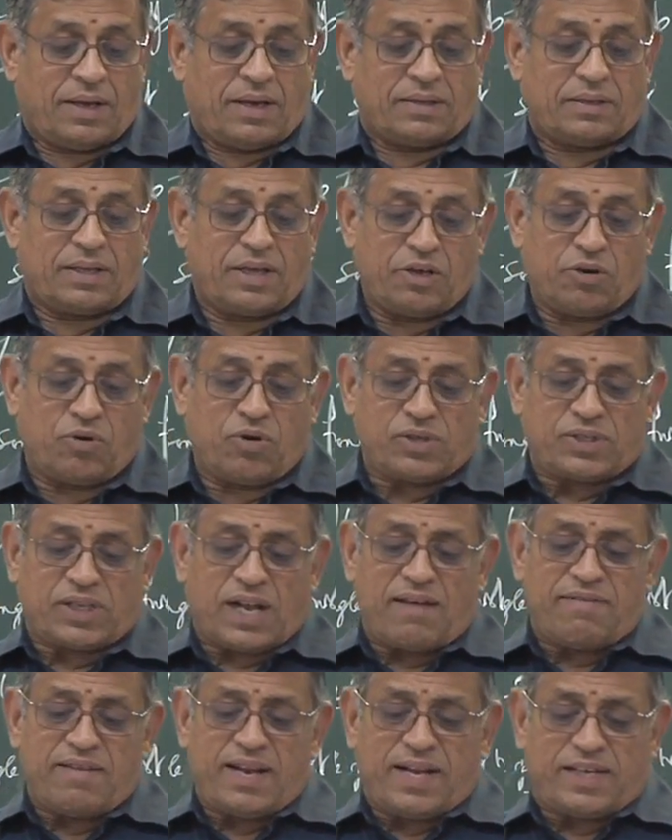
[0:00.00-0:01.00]
The
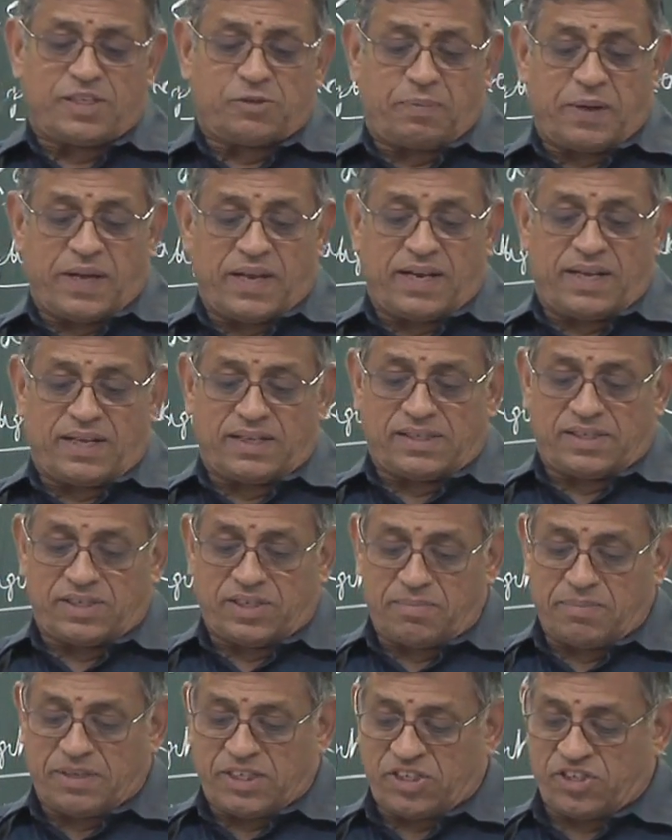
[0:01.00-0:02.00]
Yugoslavian experience
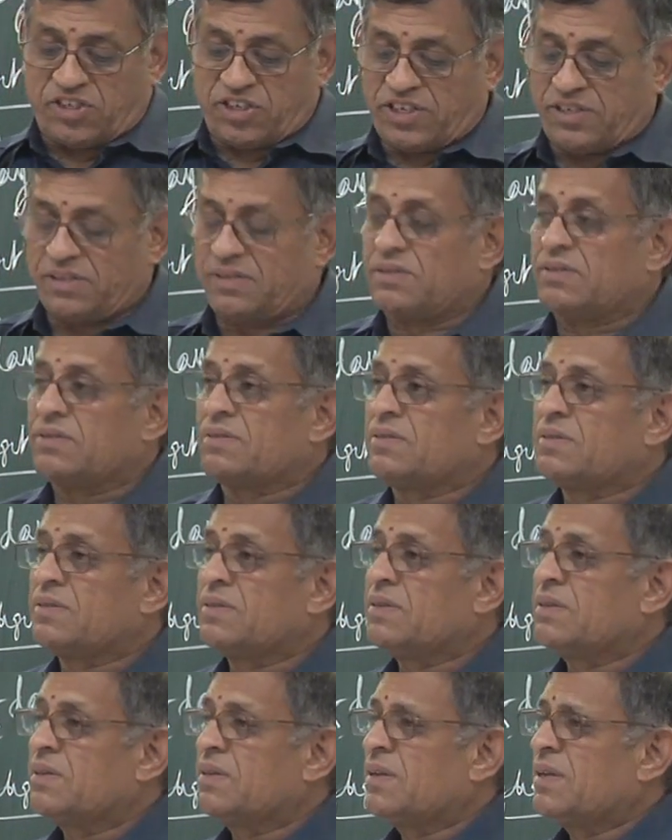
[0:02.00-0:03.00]
demonstrates
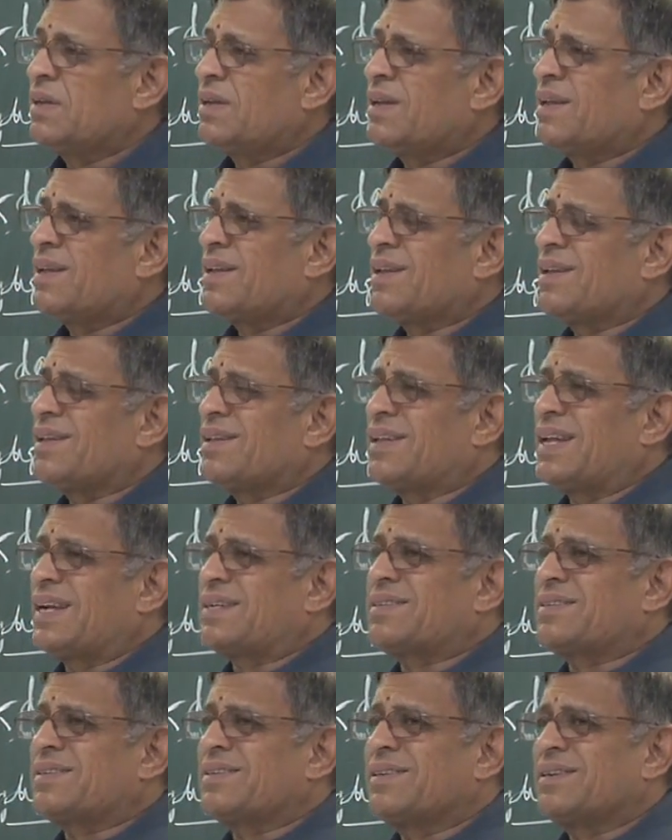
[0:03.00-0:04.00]

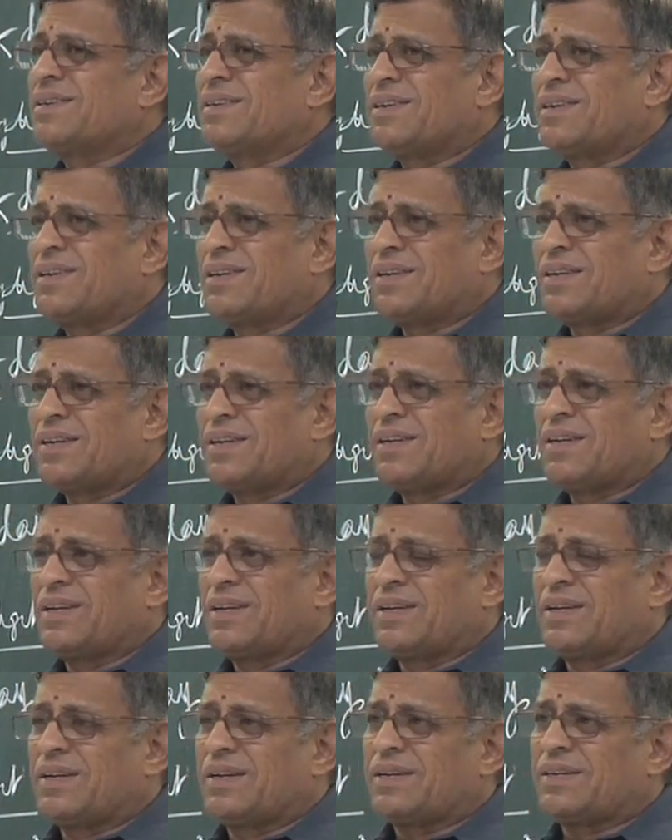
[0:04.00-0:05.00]
that
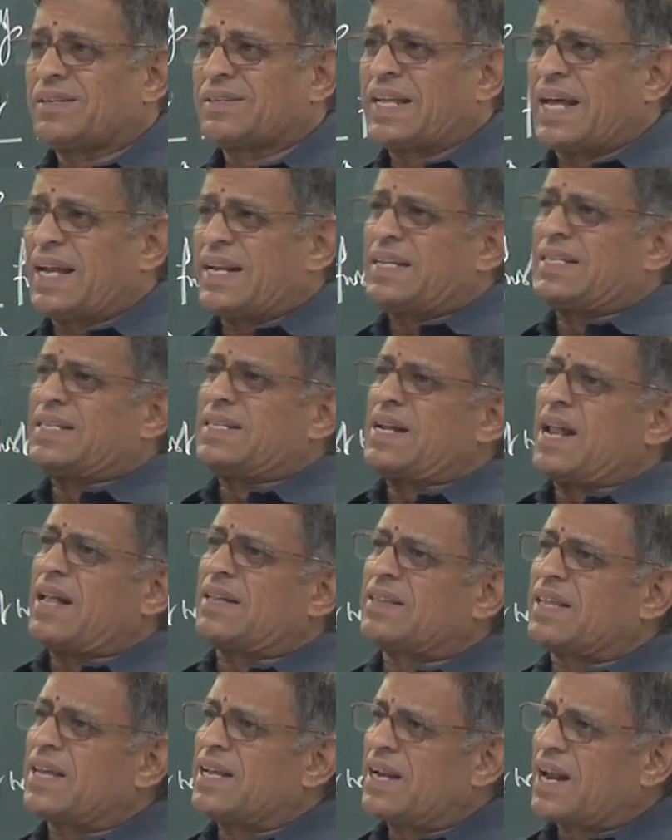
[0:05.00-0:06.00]
there is
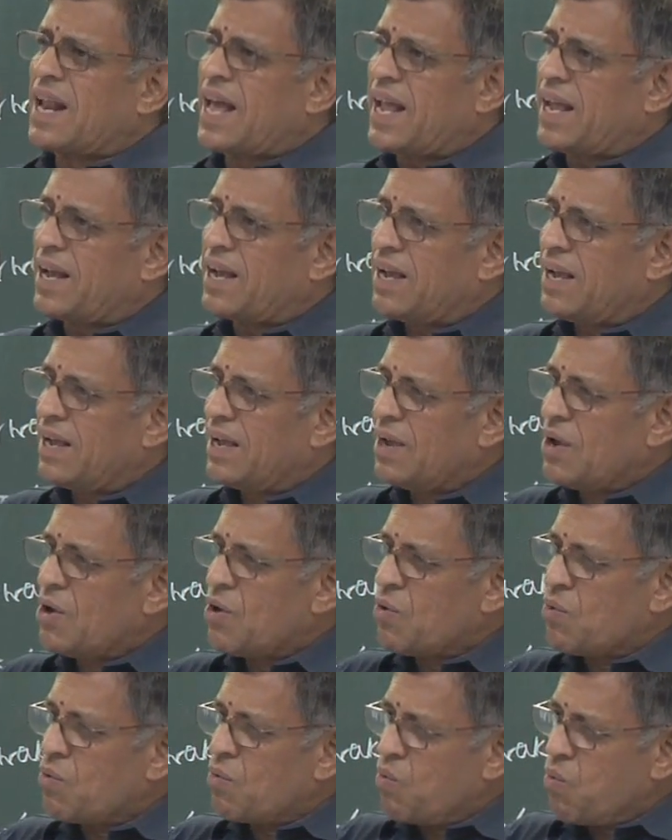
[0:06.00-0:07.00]
nothing like
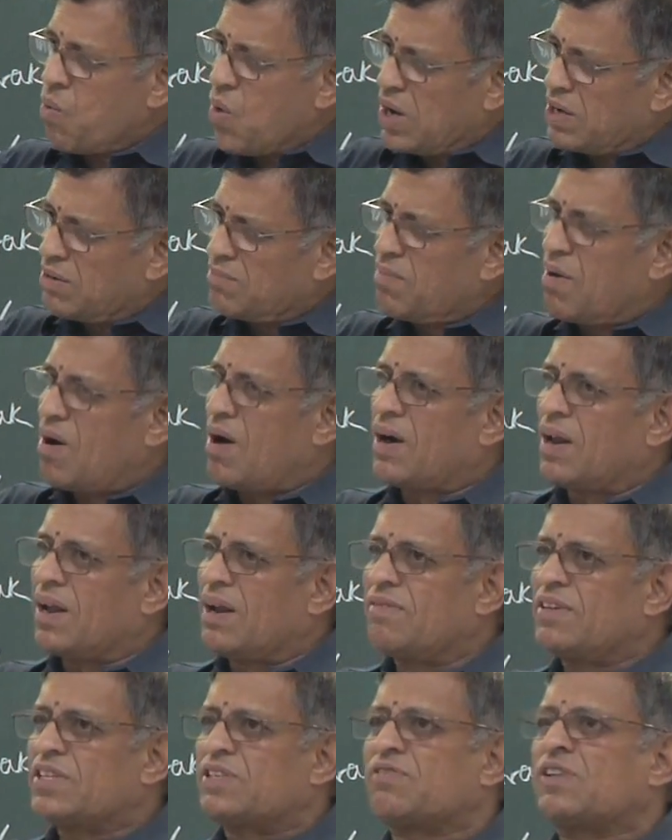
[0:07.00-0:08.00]
one
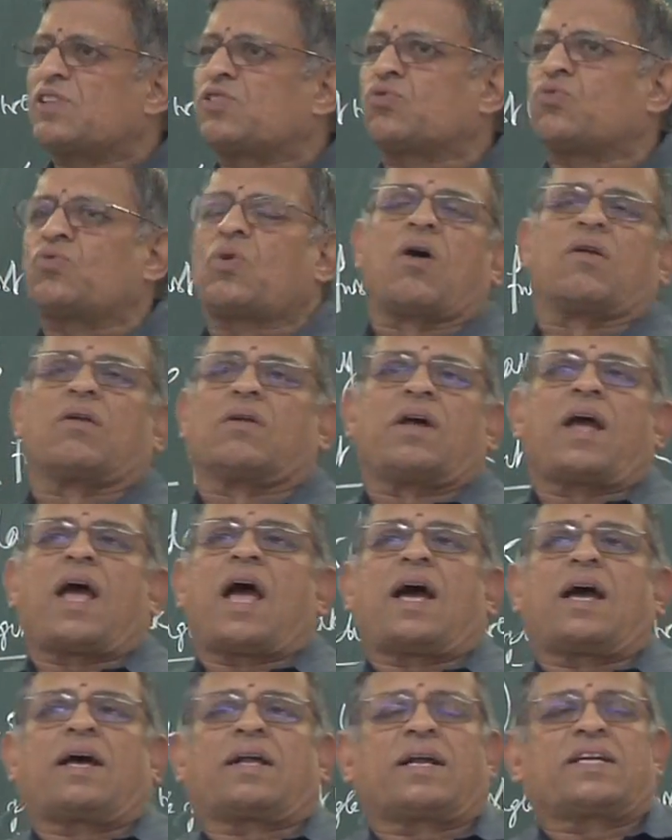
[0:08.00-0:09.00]
model which will suit all.
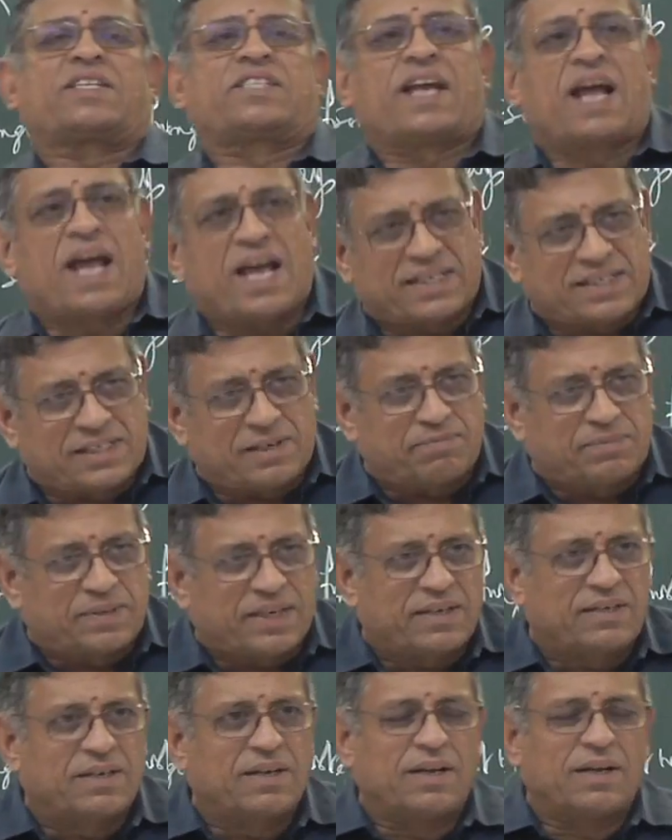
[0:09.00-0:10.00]
Russia
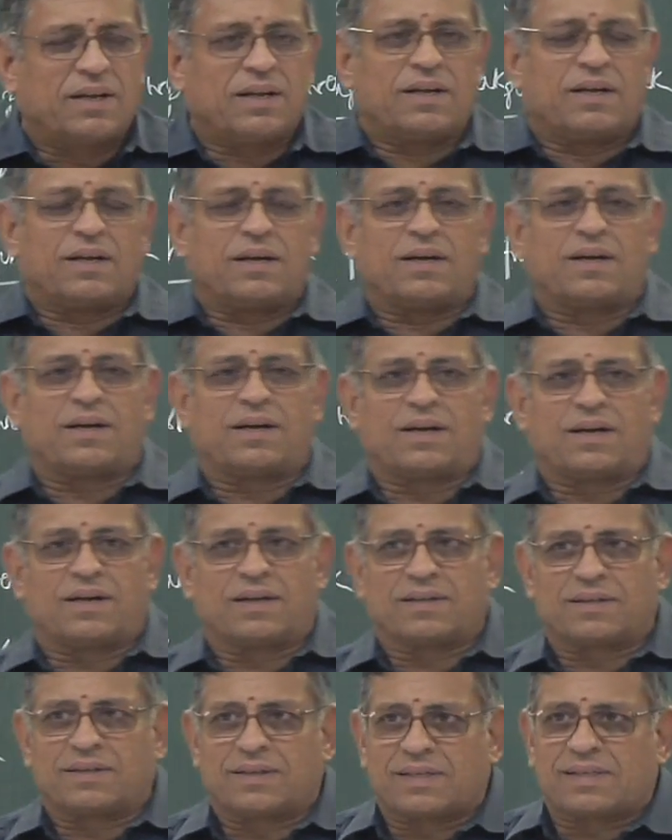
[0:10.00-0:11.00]
accepted
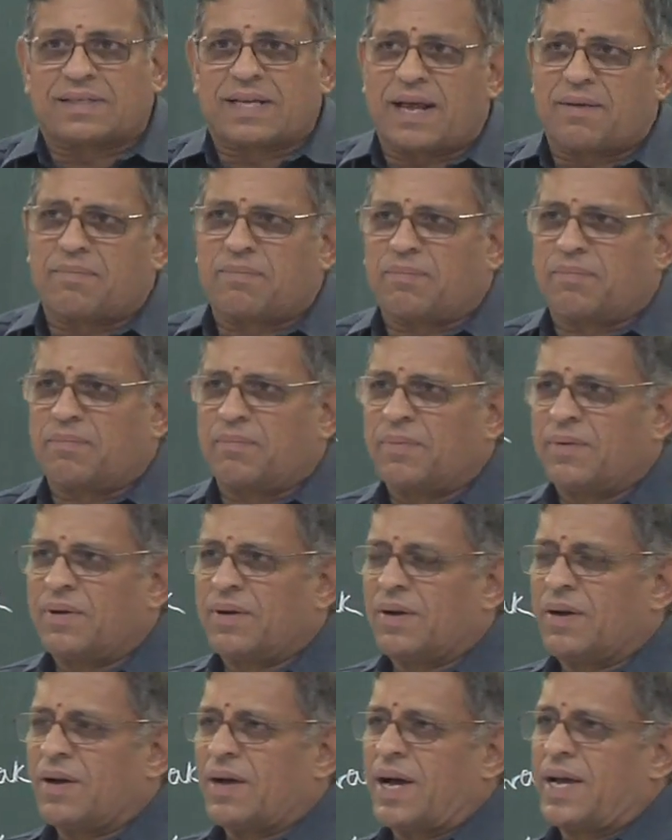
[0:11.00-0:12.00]
the same
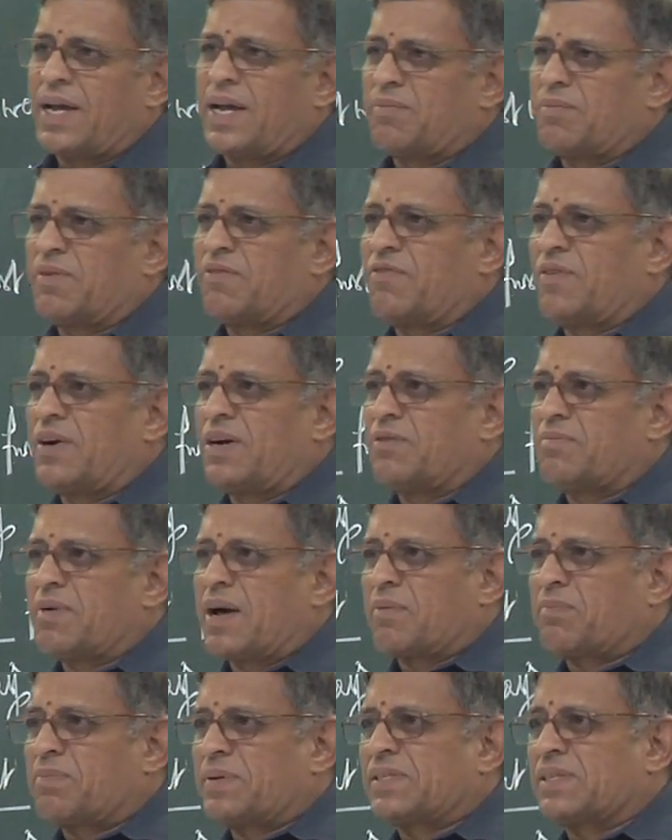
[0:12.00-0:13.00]
IMF World
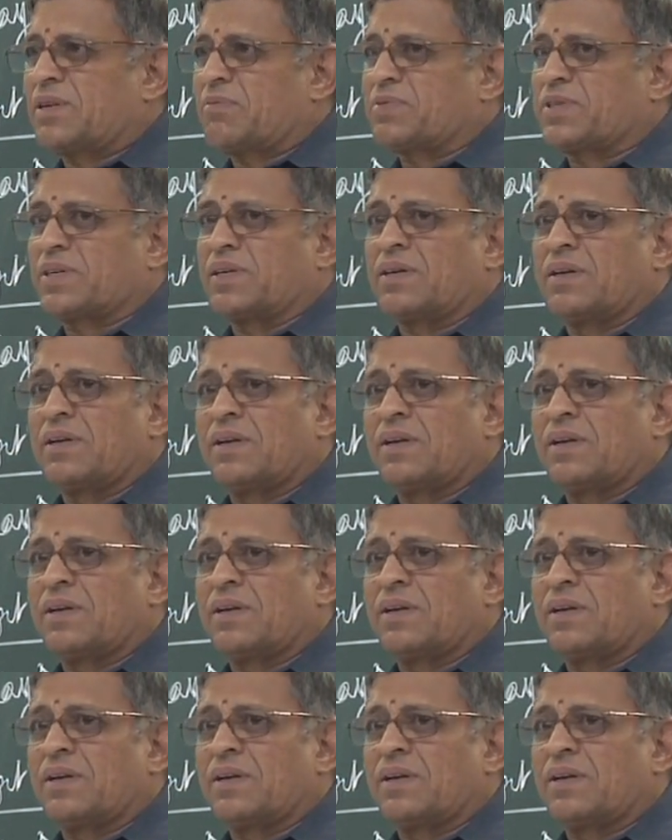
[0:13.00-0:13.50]
Bank prescription.